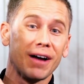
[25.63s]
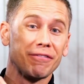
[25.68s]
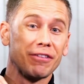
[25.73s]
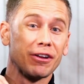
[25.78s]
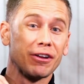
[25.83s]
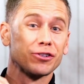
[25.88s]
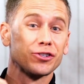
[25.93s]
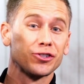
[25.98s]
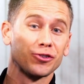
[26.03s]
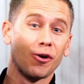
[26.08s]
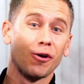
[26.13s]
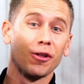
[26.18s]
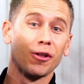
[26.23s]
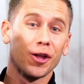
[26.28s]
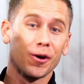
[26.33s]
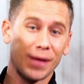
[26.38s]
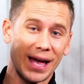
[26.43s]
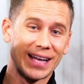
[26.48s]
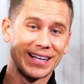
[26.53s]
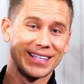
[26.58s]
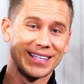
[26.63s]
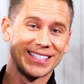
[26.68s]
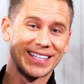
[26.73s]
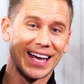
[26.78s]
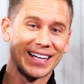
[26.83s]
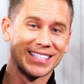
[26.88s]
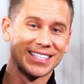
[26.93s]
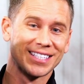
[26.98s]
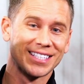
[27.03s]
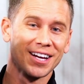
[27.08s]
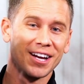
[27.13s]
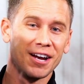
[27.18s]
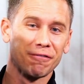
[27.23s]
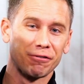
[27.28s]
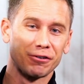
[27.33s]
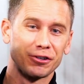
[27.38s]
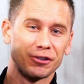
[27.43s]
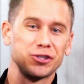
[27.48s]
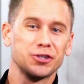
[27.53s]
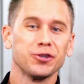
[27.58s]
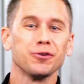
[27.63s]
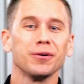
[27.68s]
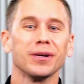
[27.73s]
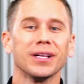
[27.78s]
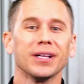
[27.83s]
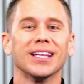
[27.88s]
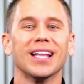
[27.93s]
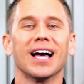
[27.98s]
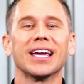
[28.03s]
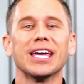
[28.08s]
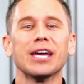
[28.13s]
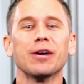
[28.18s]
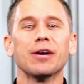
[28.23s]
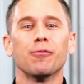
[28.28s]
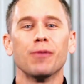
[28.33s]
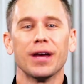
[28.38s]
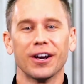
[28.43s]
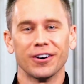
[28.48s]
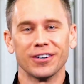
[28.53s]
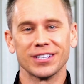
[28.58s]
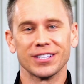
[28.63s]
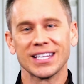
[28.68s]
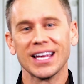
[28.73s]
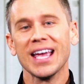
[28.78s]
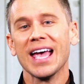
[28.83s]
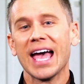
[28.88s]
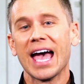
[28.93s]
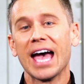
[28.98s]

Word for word: of their solo headsets for 2 lucky winners.